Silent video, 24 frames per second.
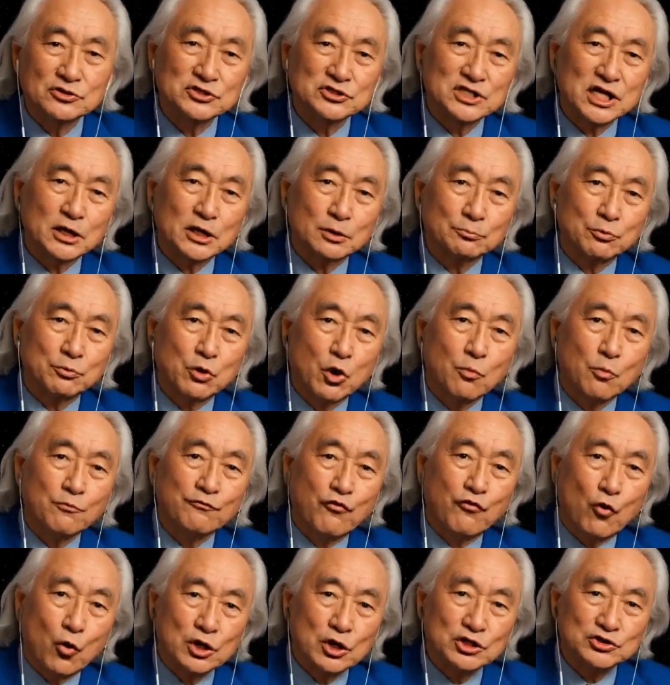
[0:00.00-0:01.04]
the disk.
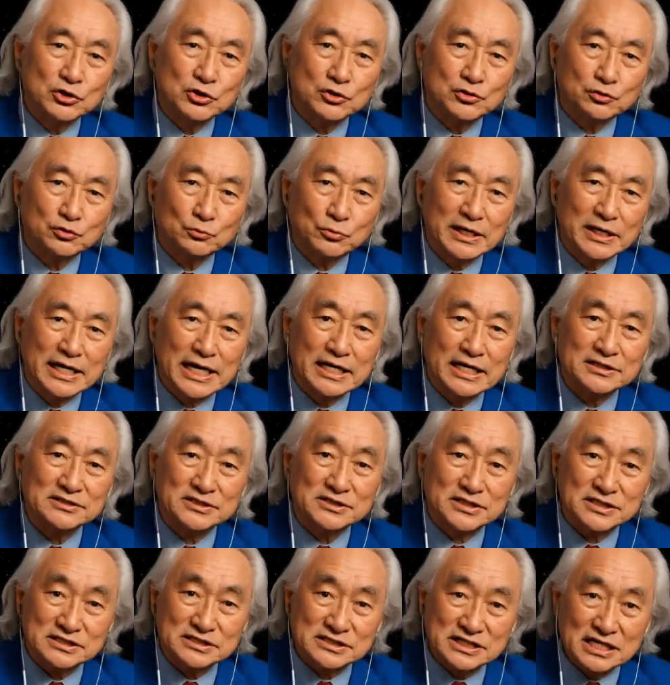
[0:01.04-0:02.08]
Space is
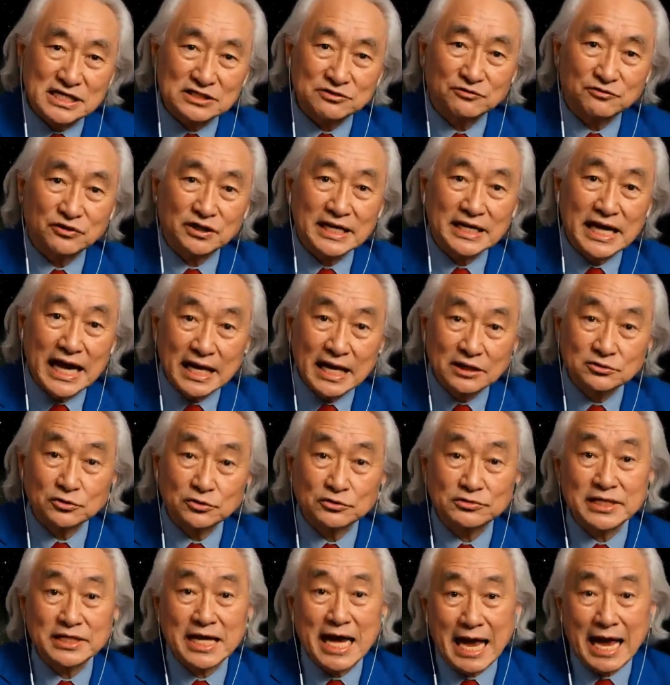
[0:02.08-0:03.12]
3-dimensional, and that
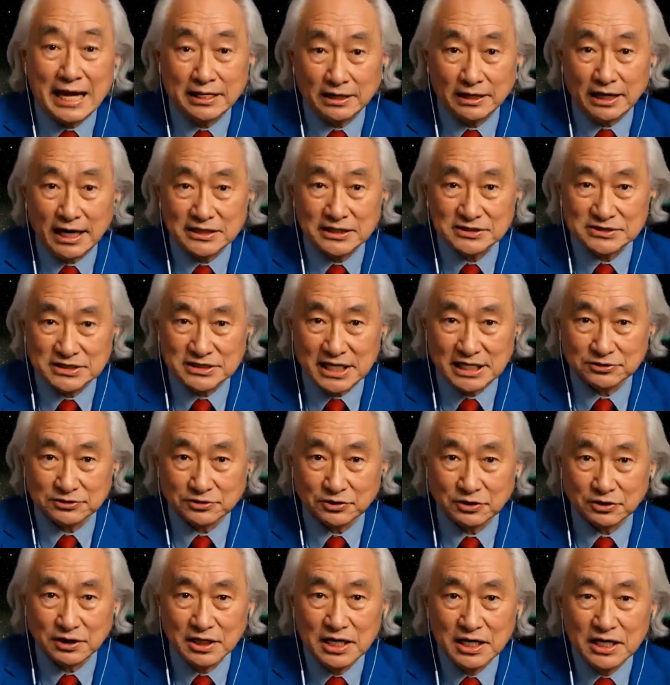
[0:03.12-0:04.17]
object could
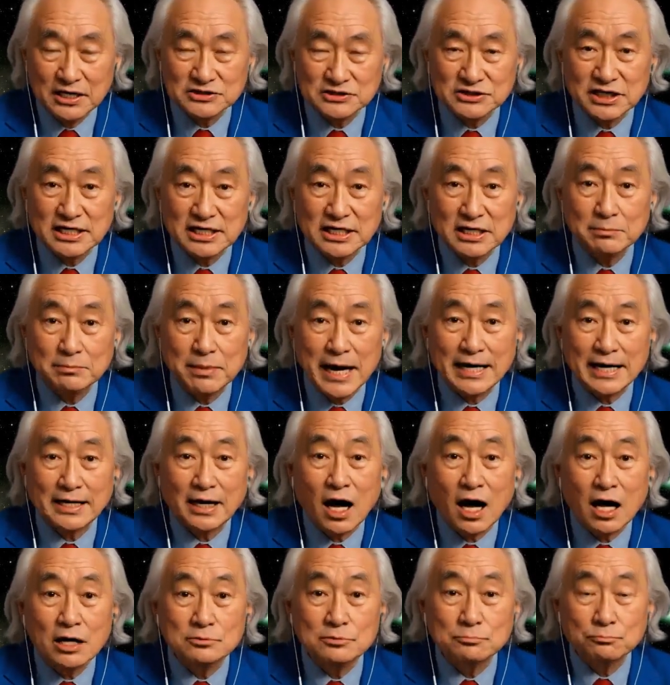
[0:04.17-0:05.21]
have come from
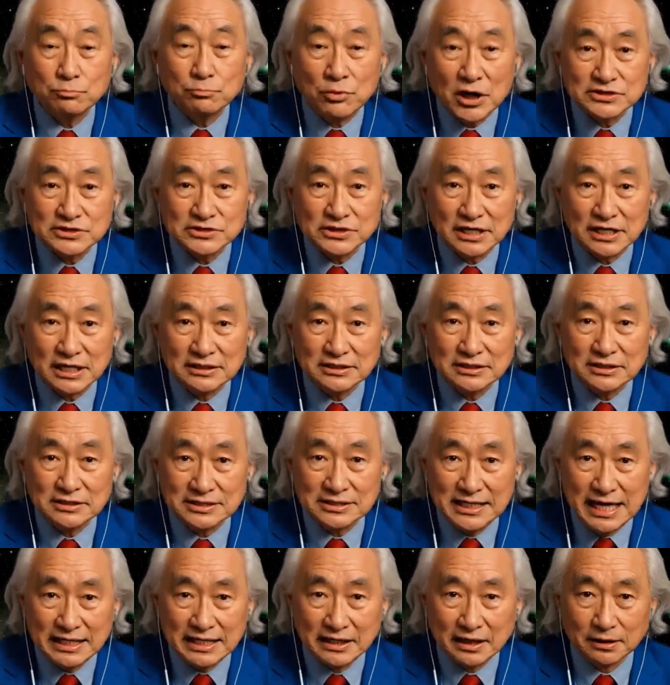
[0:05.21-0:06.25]
any
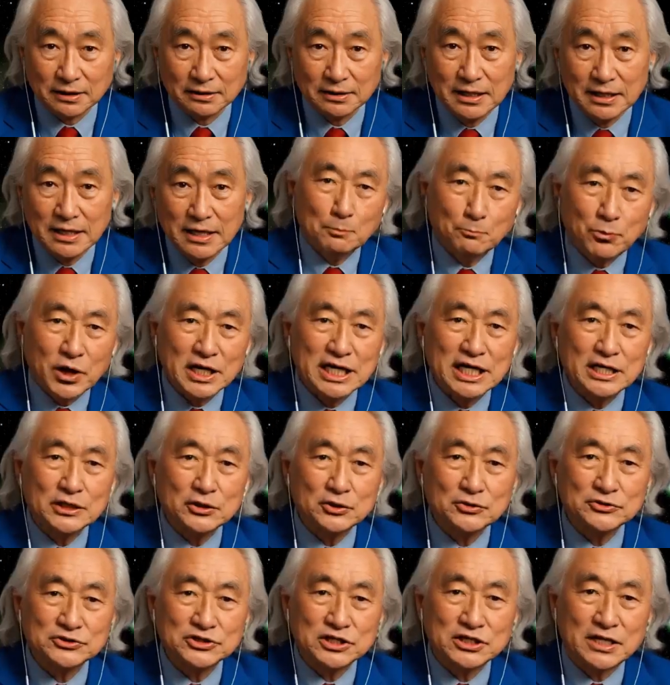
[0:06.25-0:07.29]
direction. So to
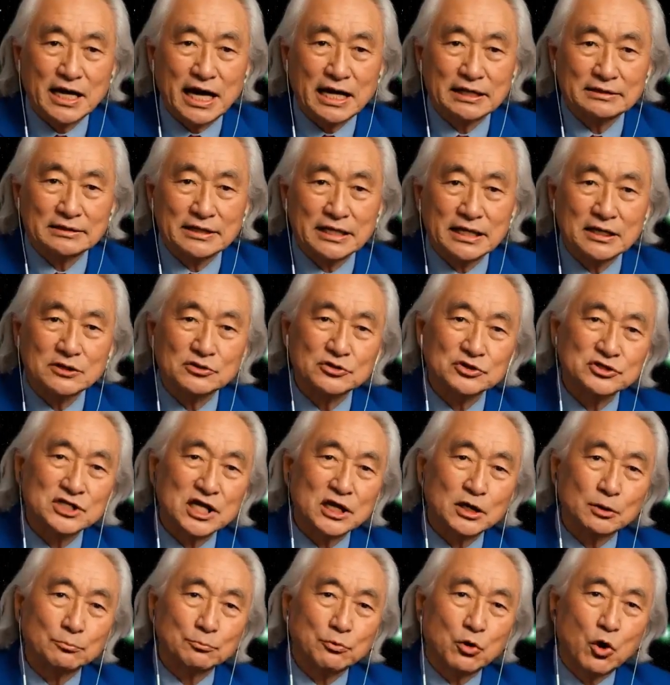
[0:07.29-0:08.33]
have something hit us
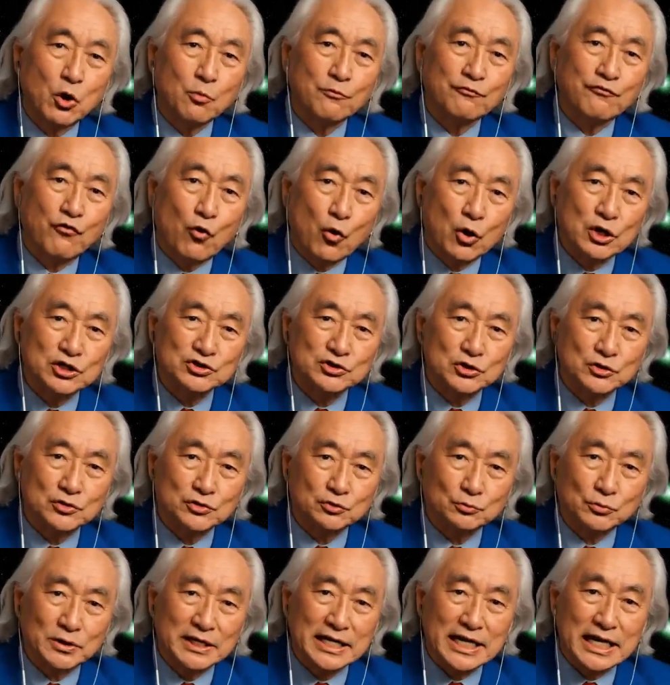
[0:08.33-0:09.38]
almost perfectly
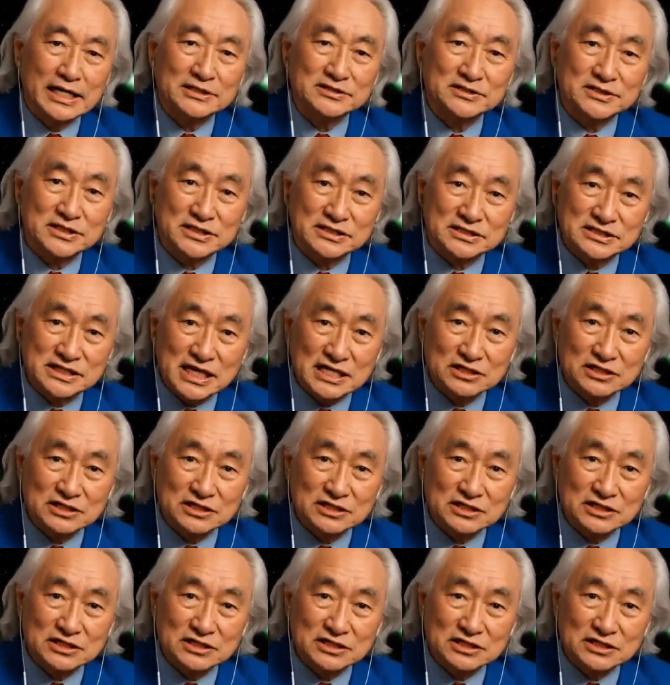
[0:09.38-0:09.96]
side on,